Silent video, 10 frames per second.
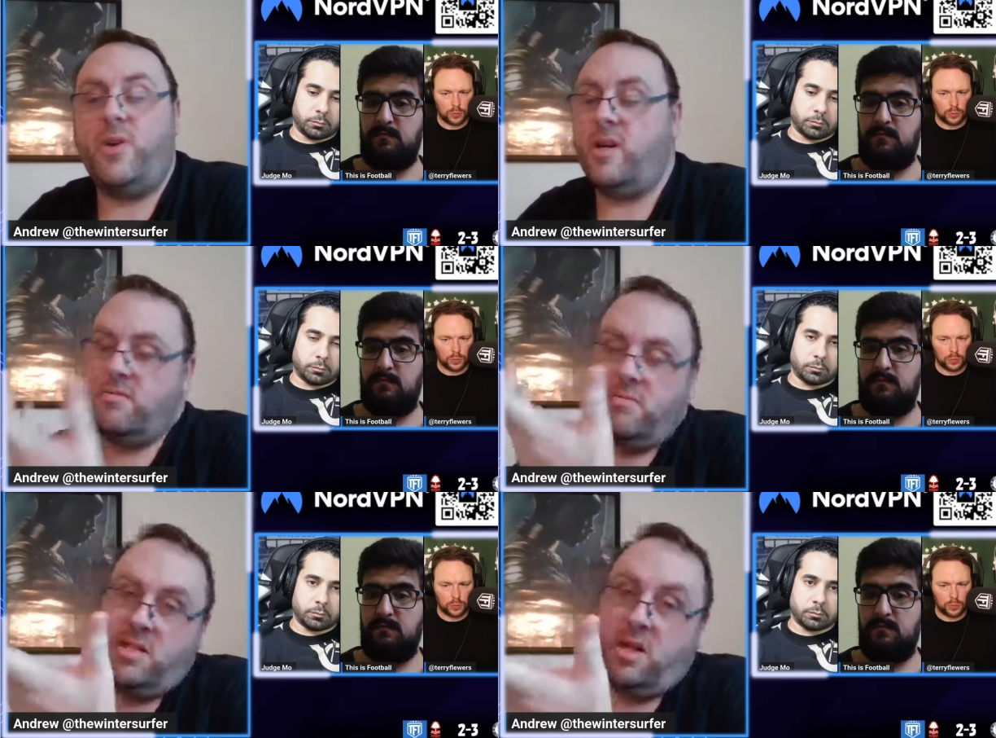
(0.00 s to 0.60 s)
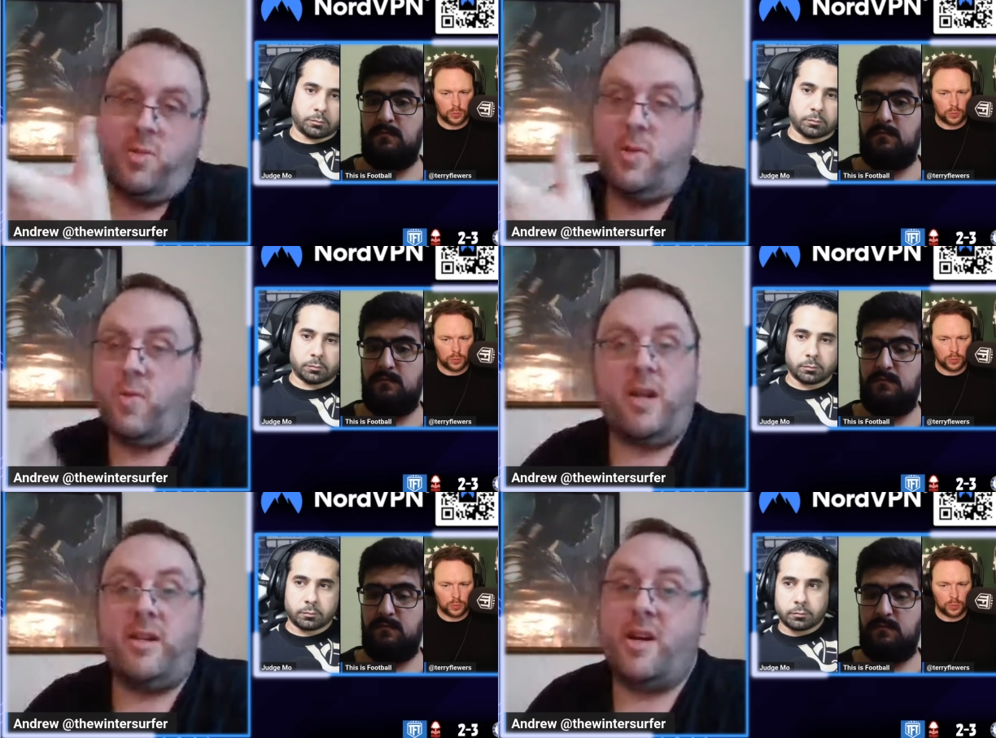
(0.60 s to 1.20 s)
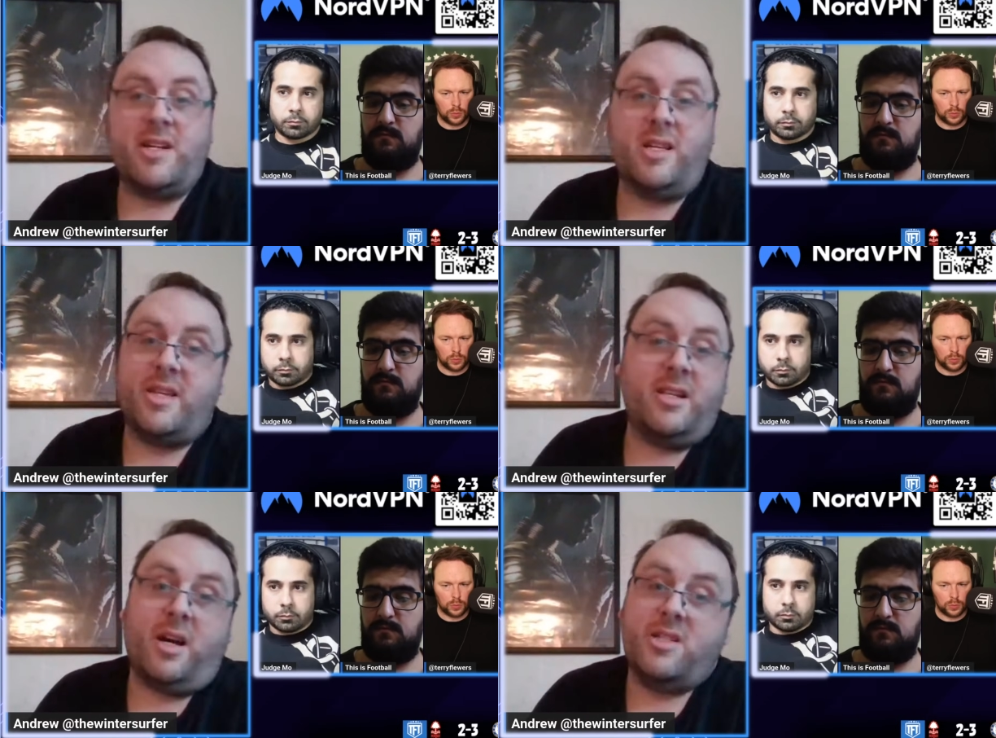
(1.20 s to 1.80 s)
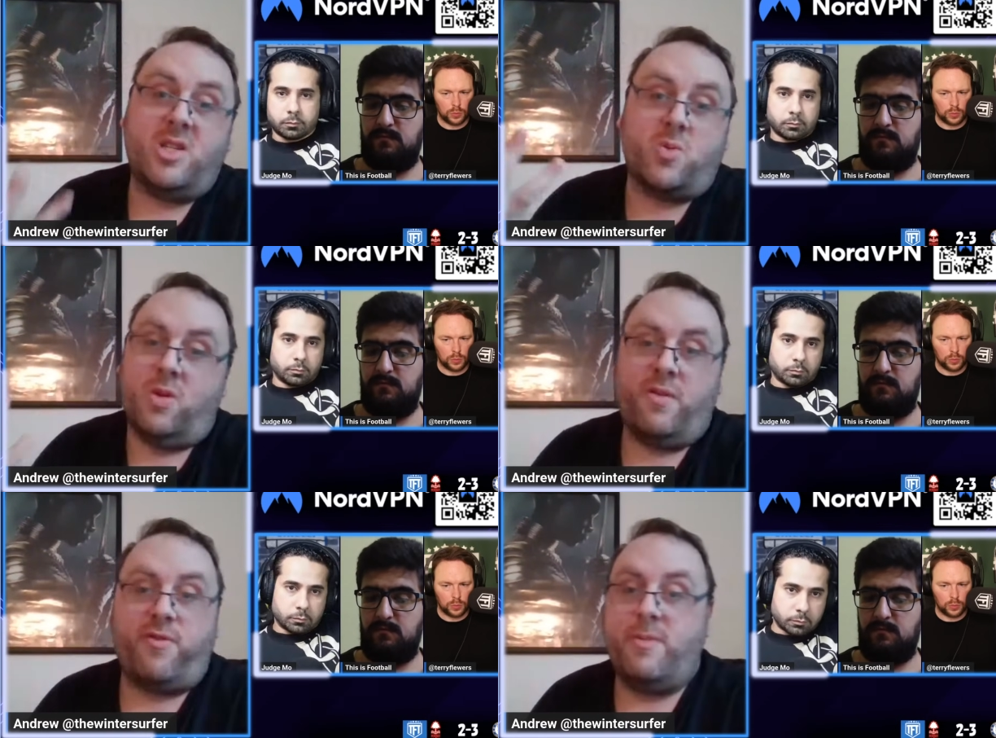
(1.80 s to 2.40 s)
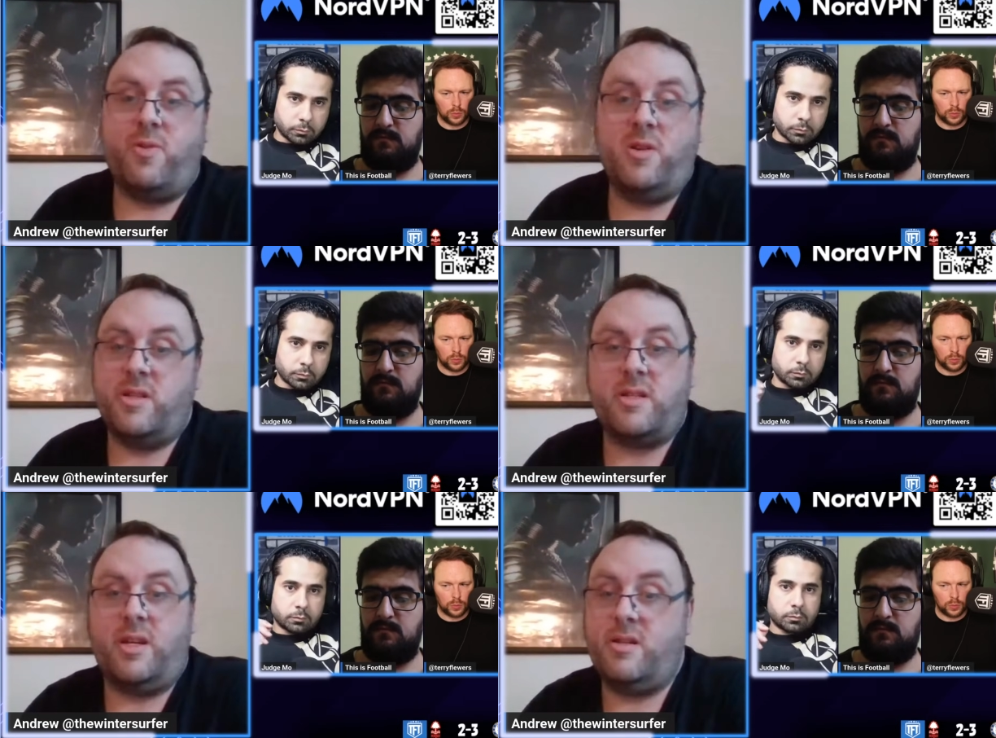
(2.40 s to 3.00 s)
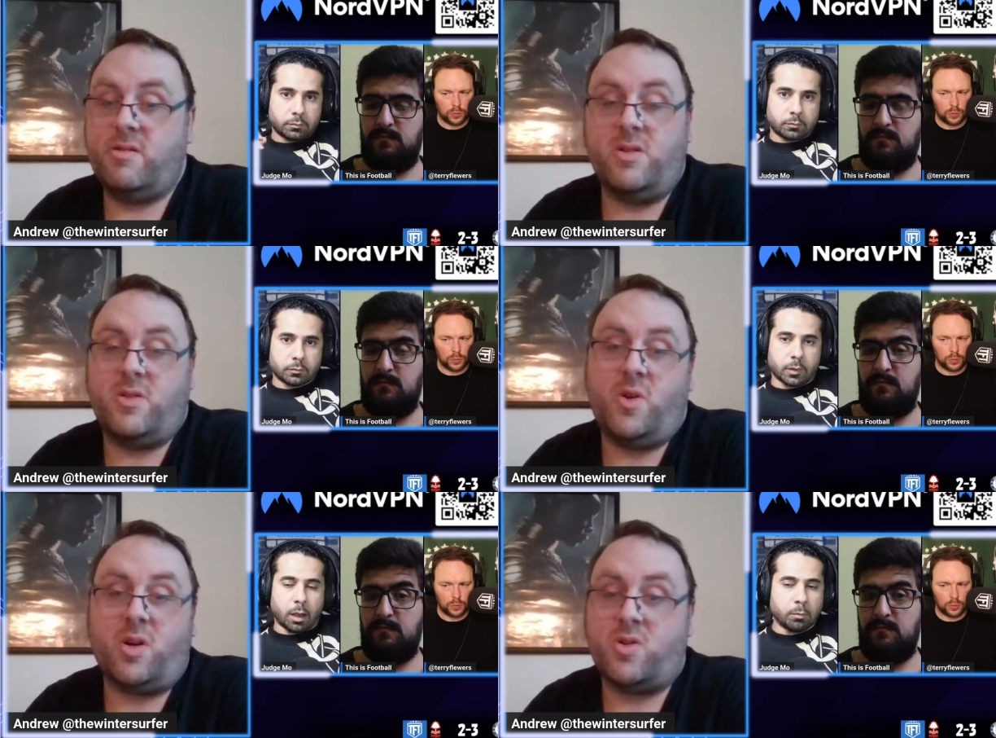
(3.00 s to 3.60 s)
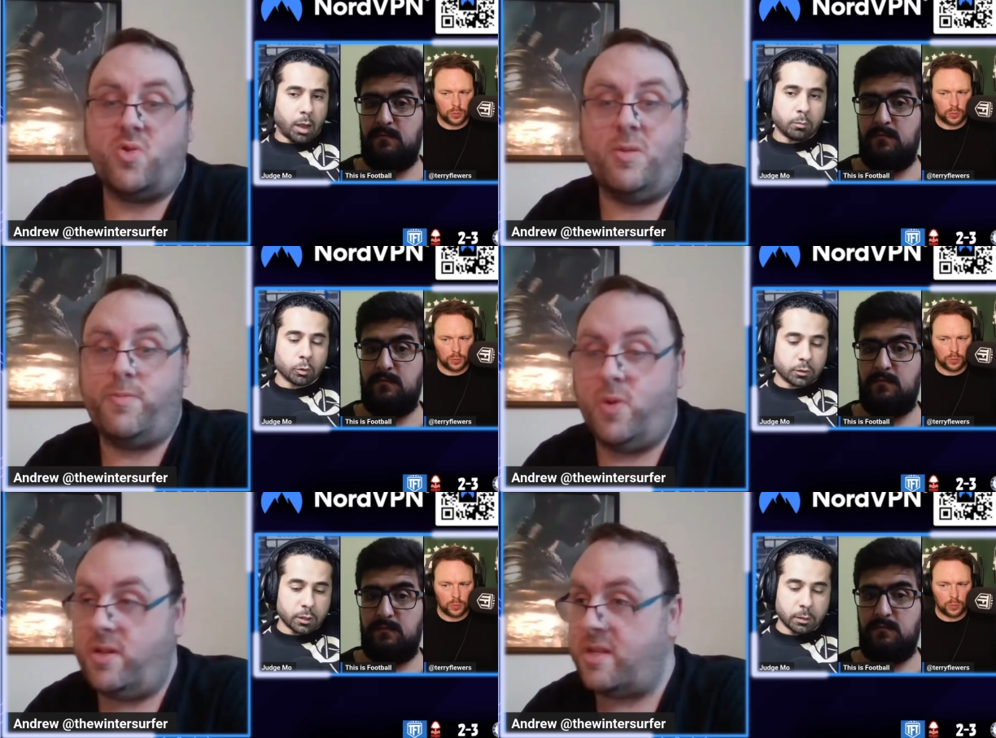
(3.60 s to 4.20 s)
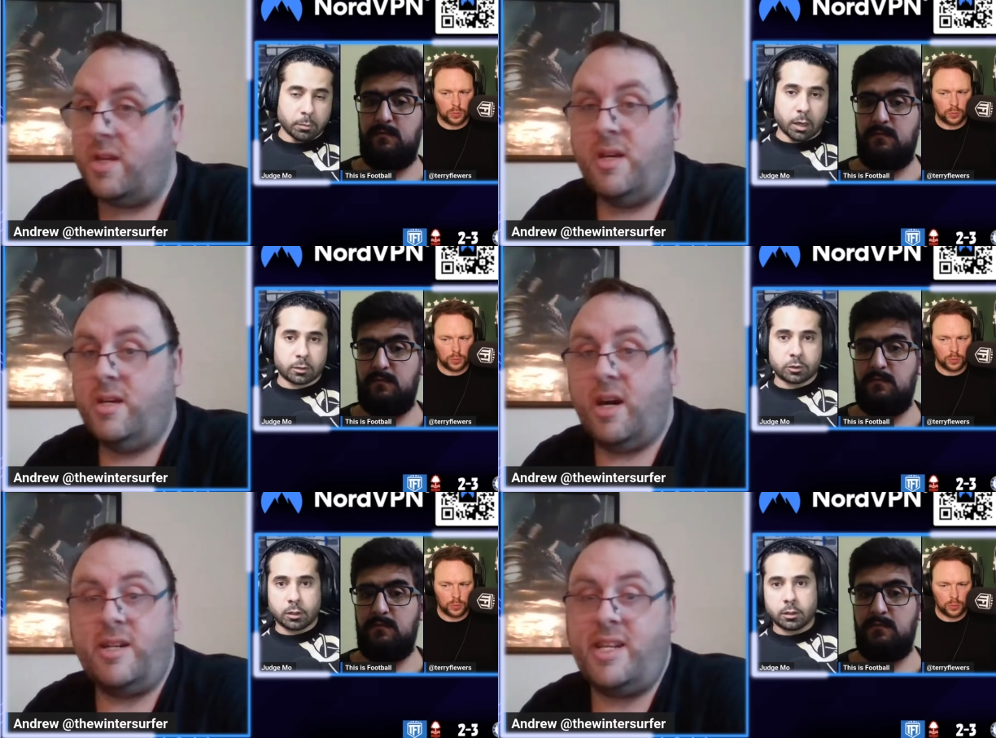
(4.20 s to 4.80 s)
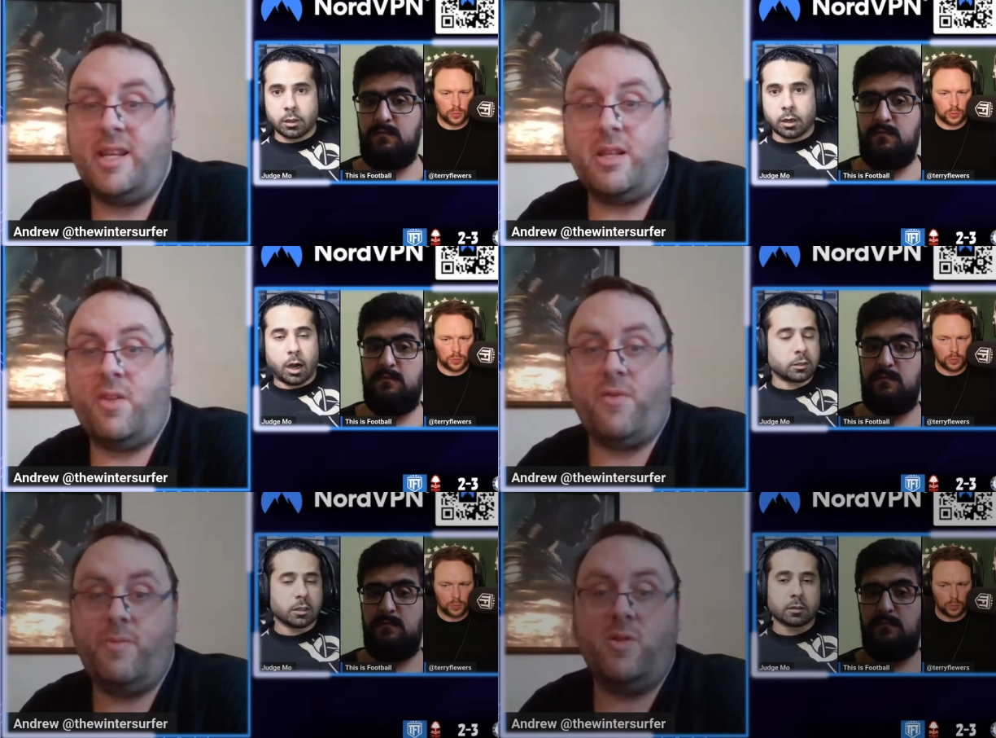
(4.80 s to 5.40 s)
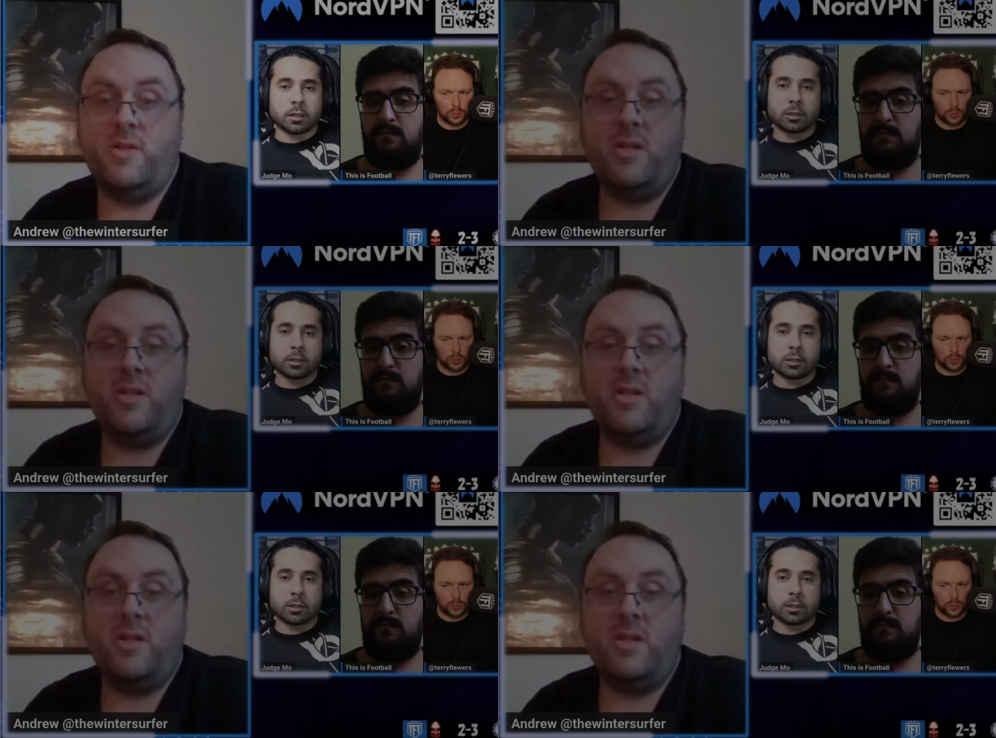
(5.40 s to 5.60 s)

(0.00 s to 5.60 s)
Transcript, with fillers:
Speaker 1: That's all. But you know, we won, and like I said, I just want the three points. And because we Newcastle i points, actually. I needed. I didn't think